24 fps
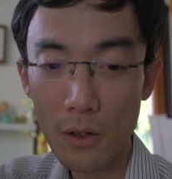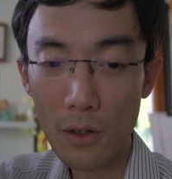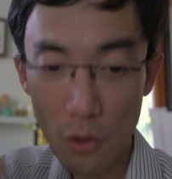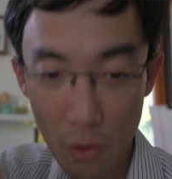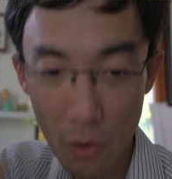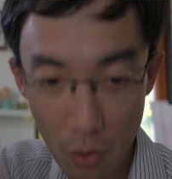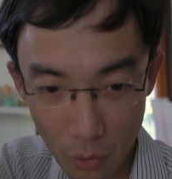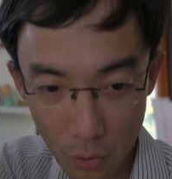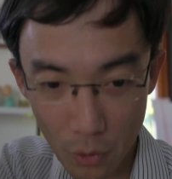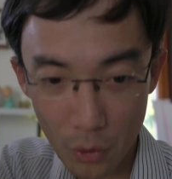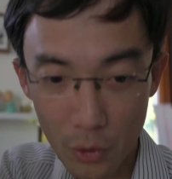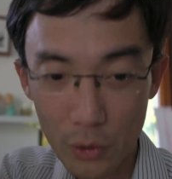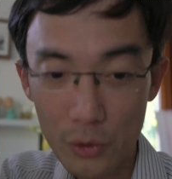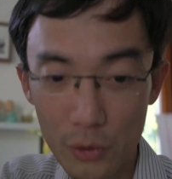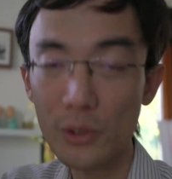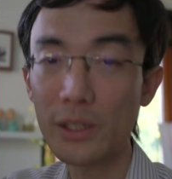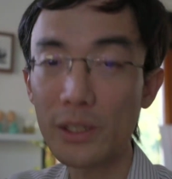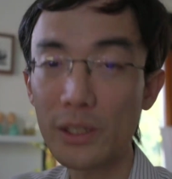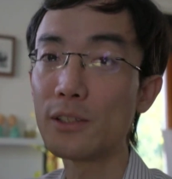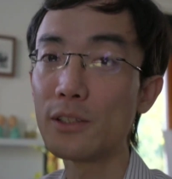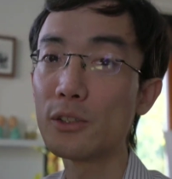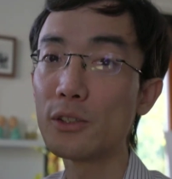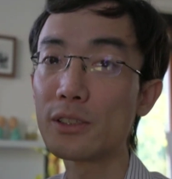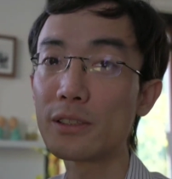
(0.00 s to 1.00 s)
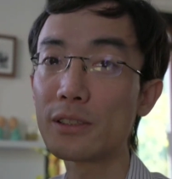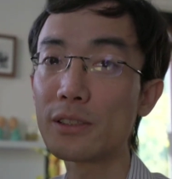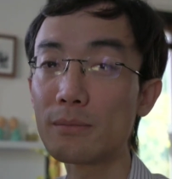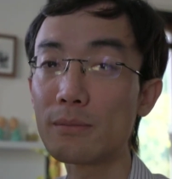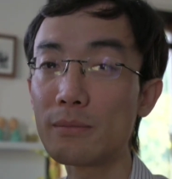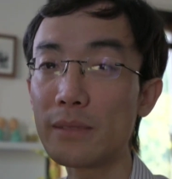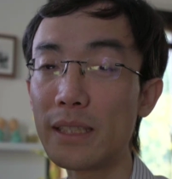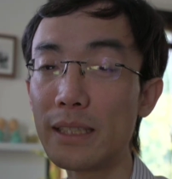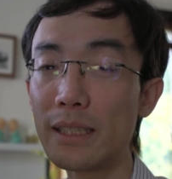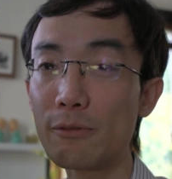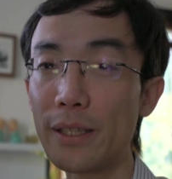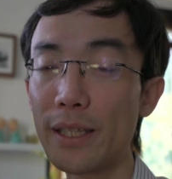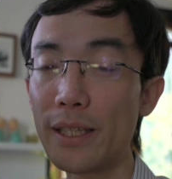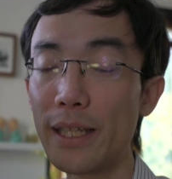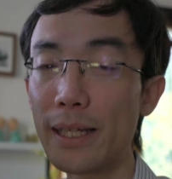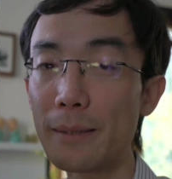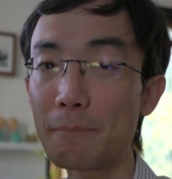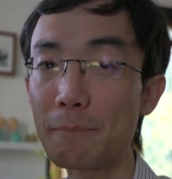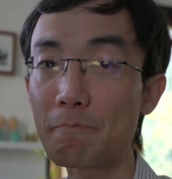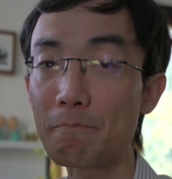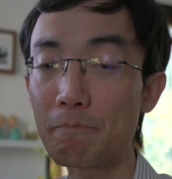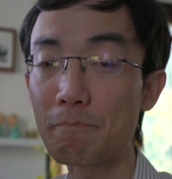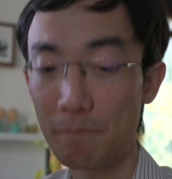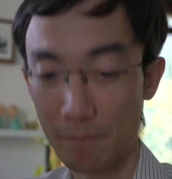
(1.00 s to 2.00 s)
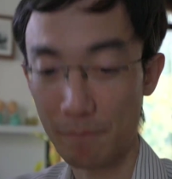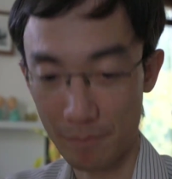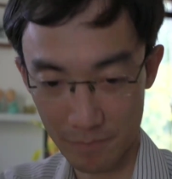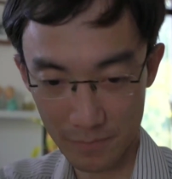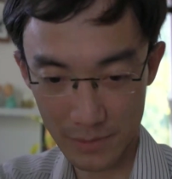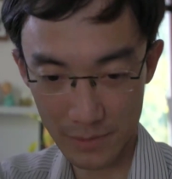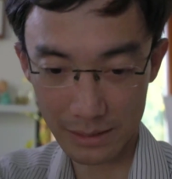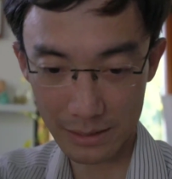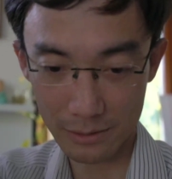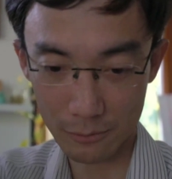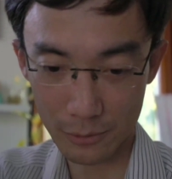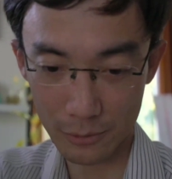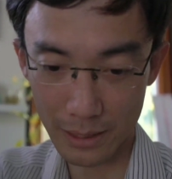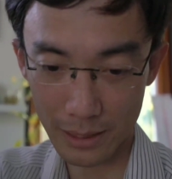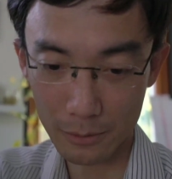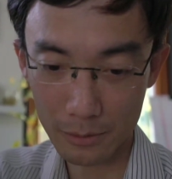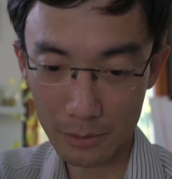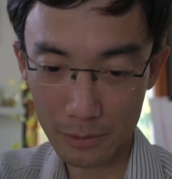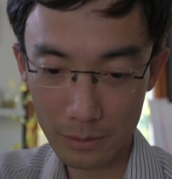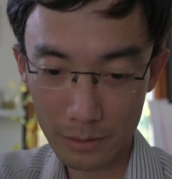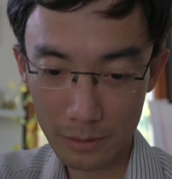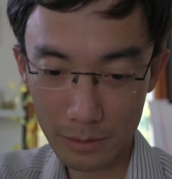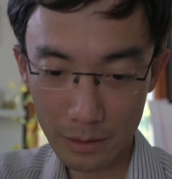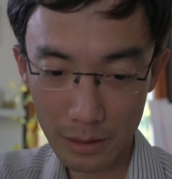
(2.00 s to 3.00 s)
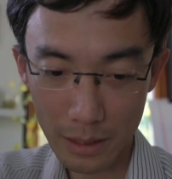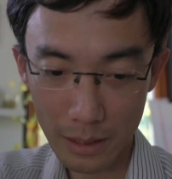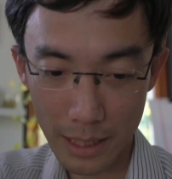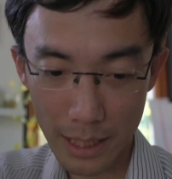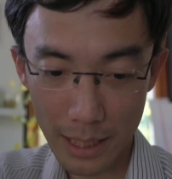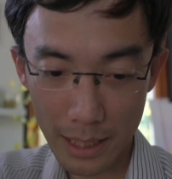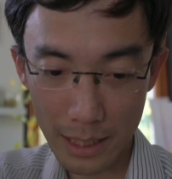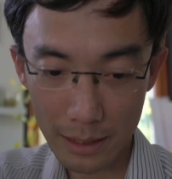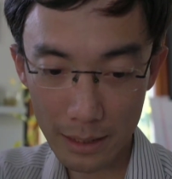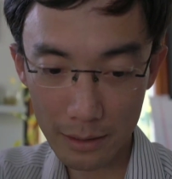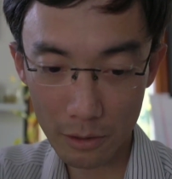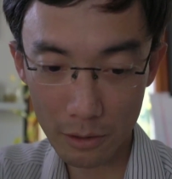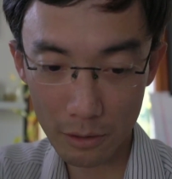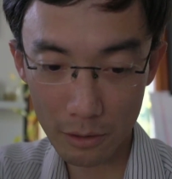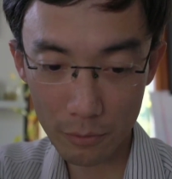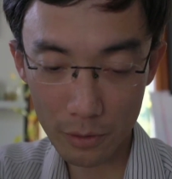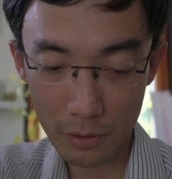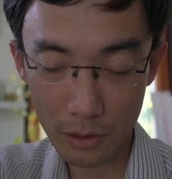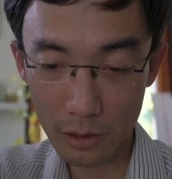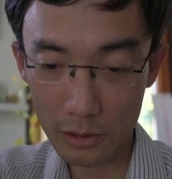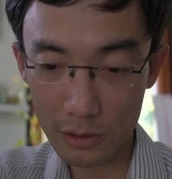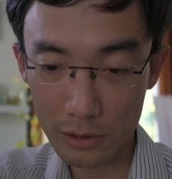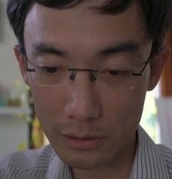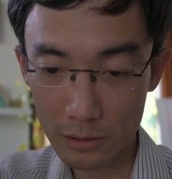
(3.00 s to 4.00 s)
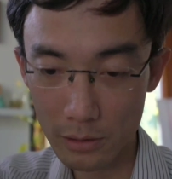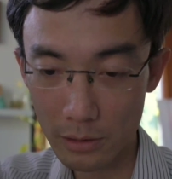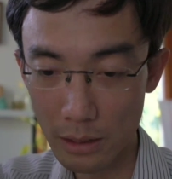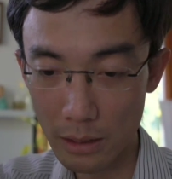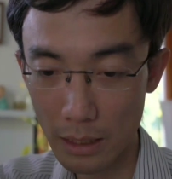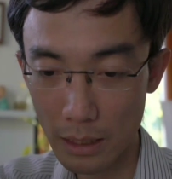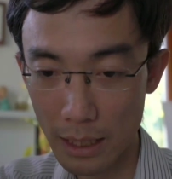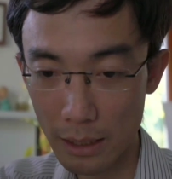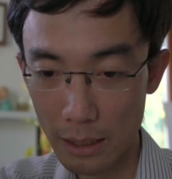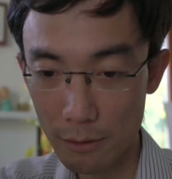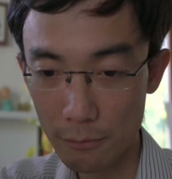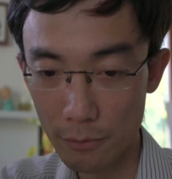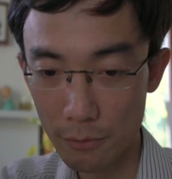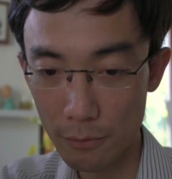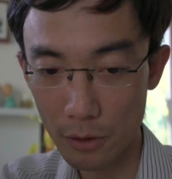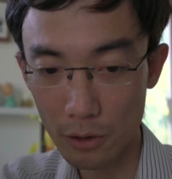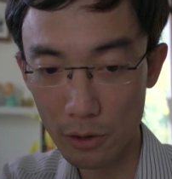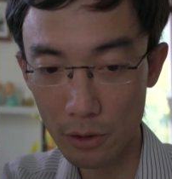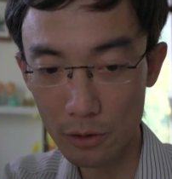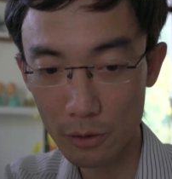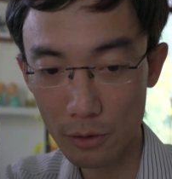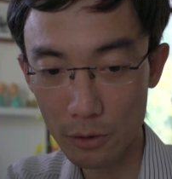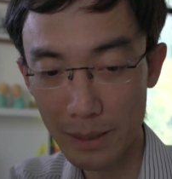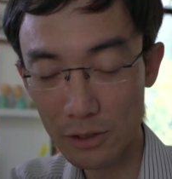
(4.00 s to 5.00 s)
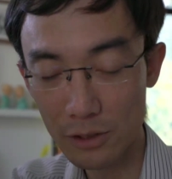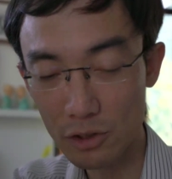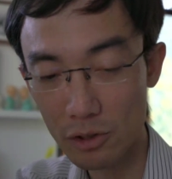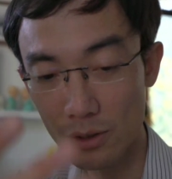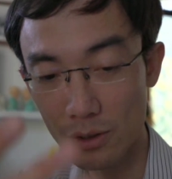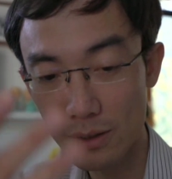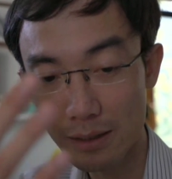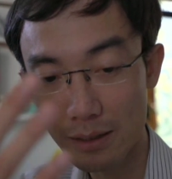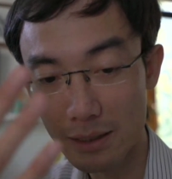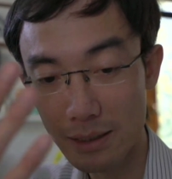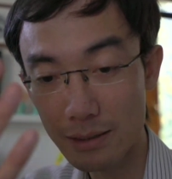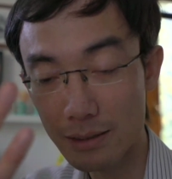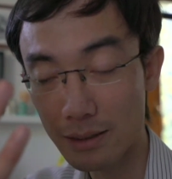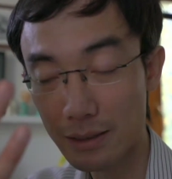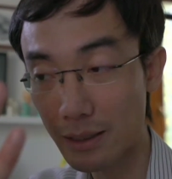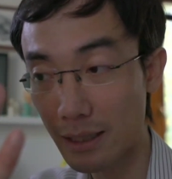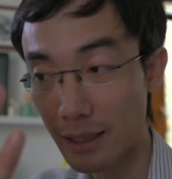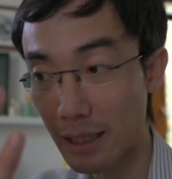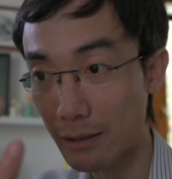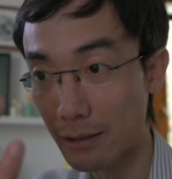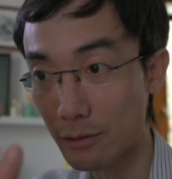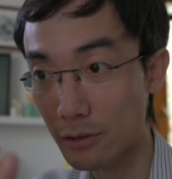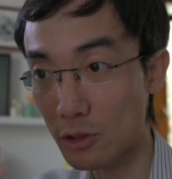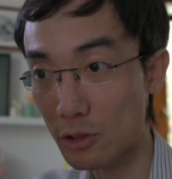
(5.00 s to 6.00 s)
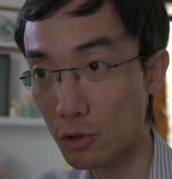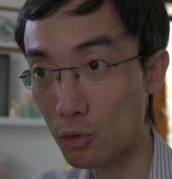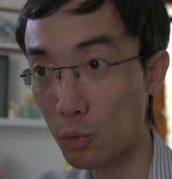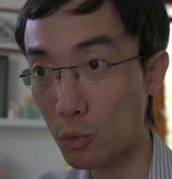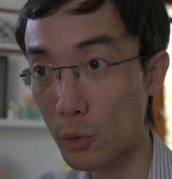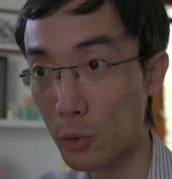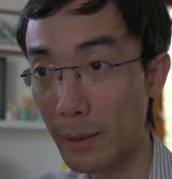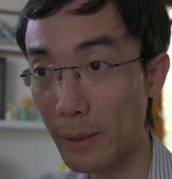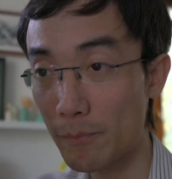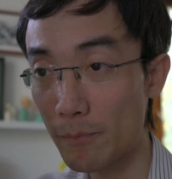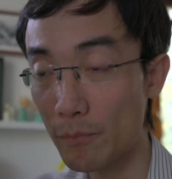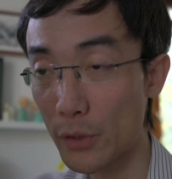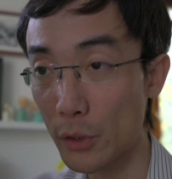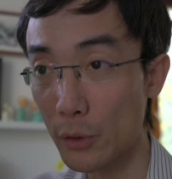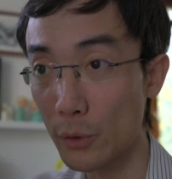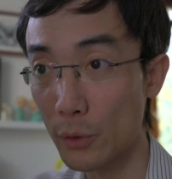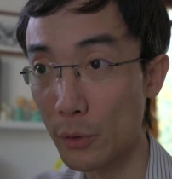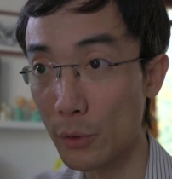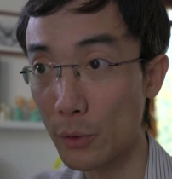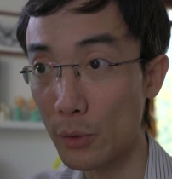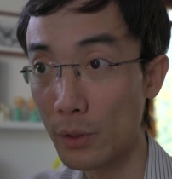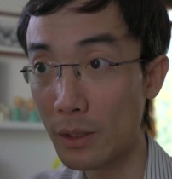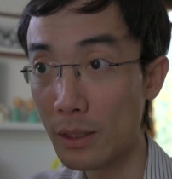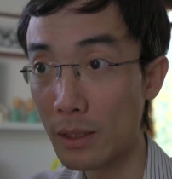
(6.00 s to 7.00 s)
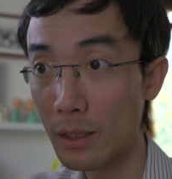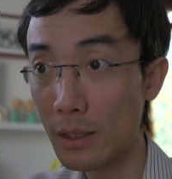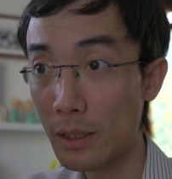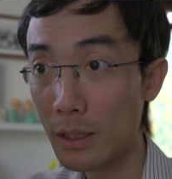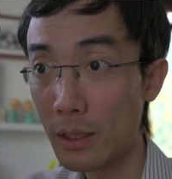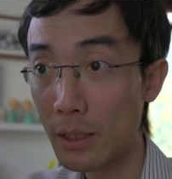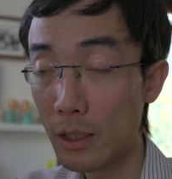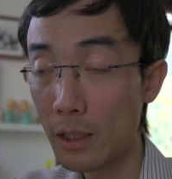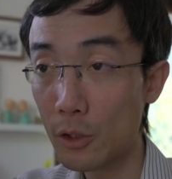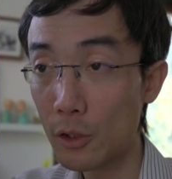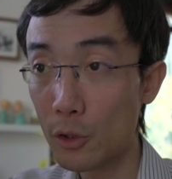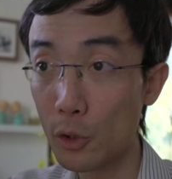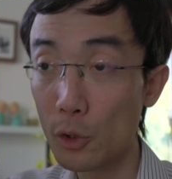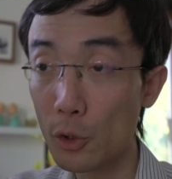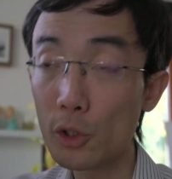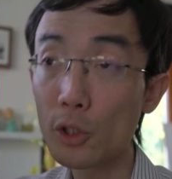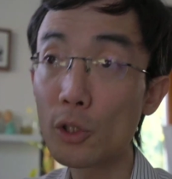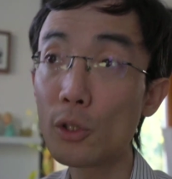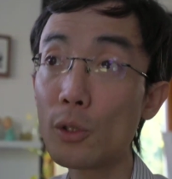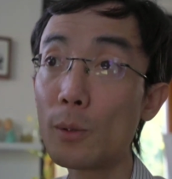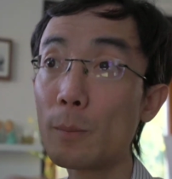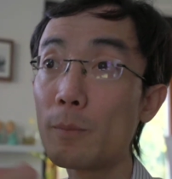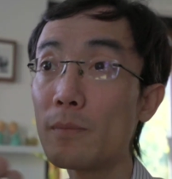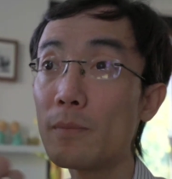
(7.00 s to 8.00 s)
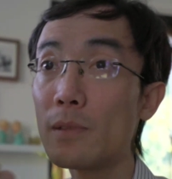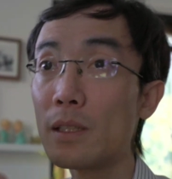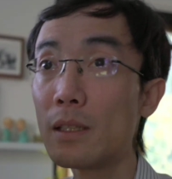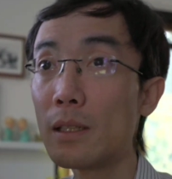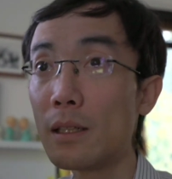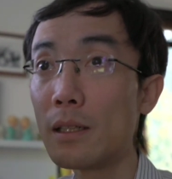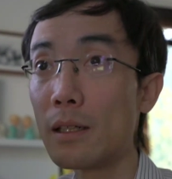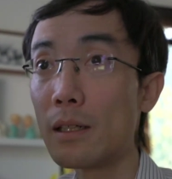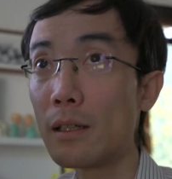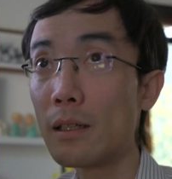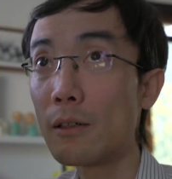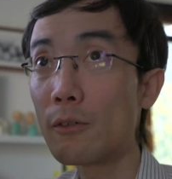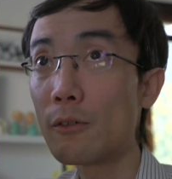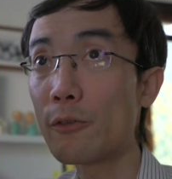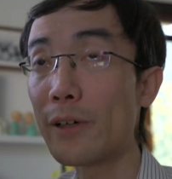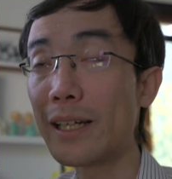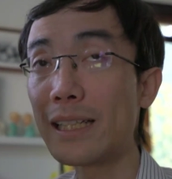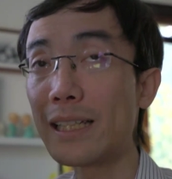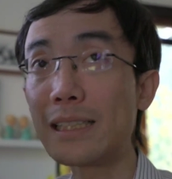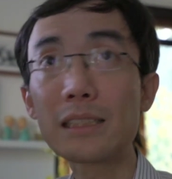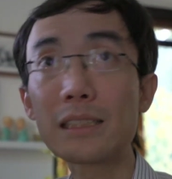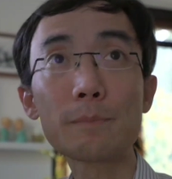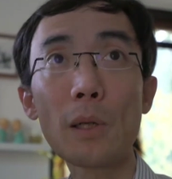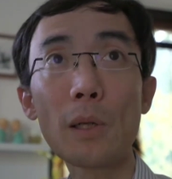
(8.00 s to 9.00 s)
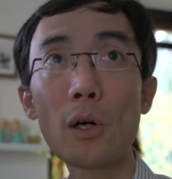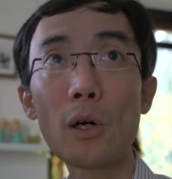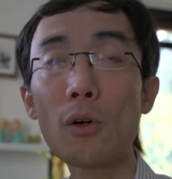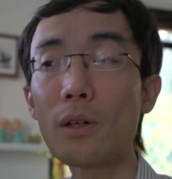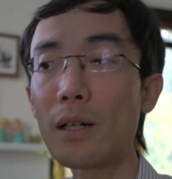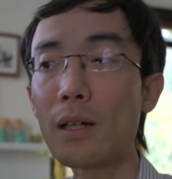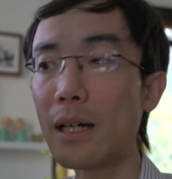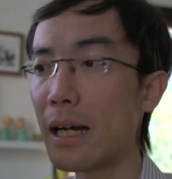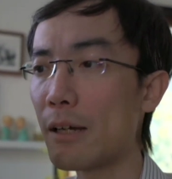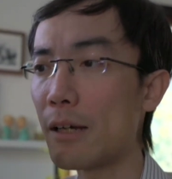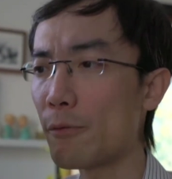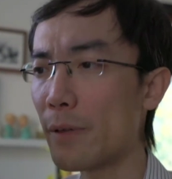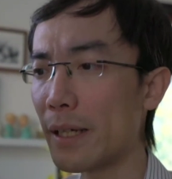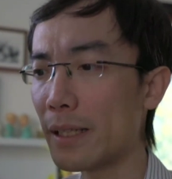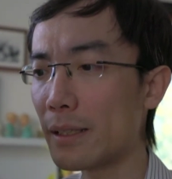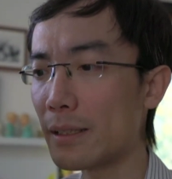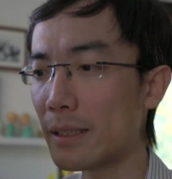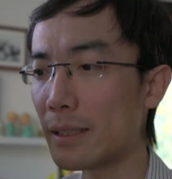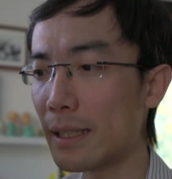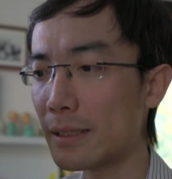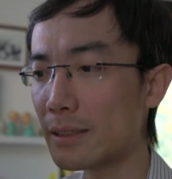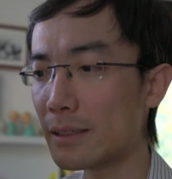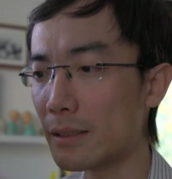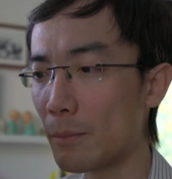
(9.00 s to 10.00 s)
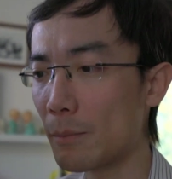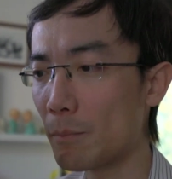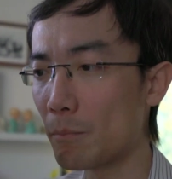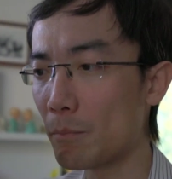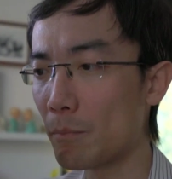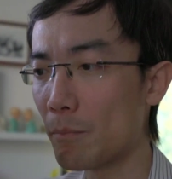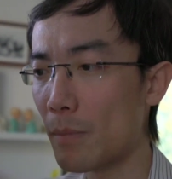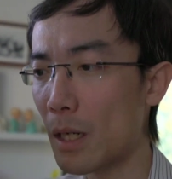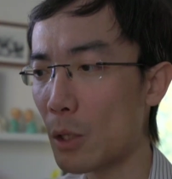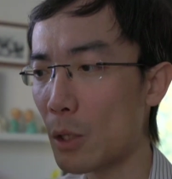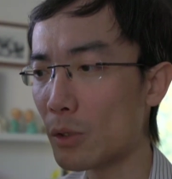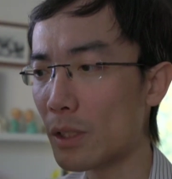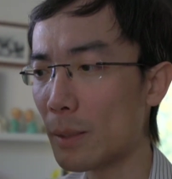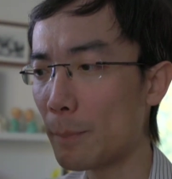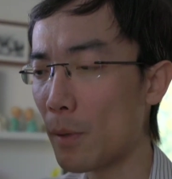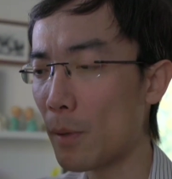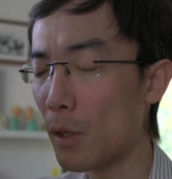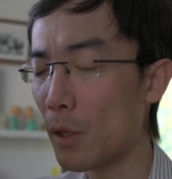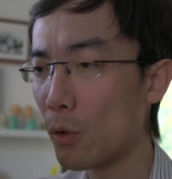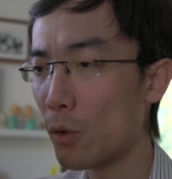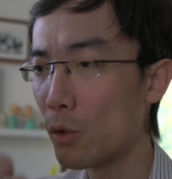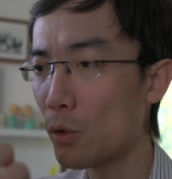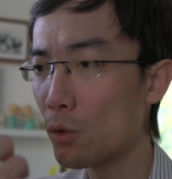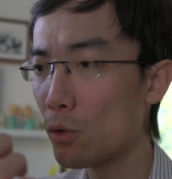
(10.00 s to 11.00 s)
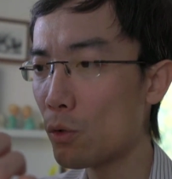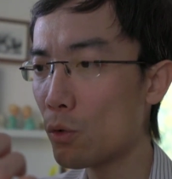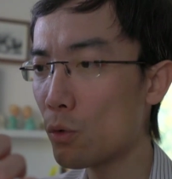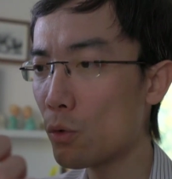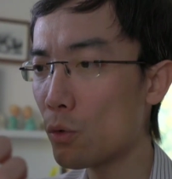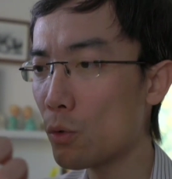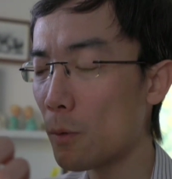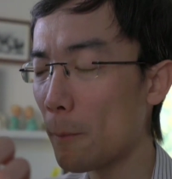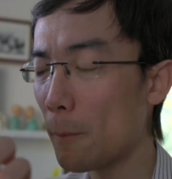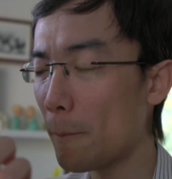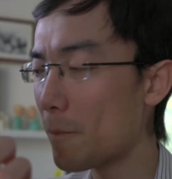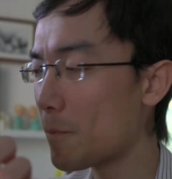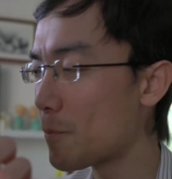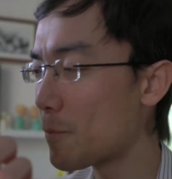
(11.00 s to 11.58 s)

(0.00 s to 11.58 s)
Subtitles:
or you can use Ethernet as well. And of course, I forgot to mention this can stream to YouTube, Facebook. I think there's multiple,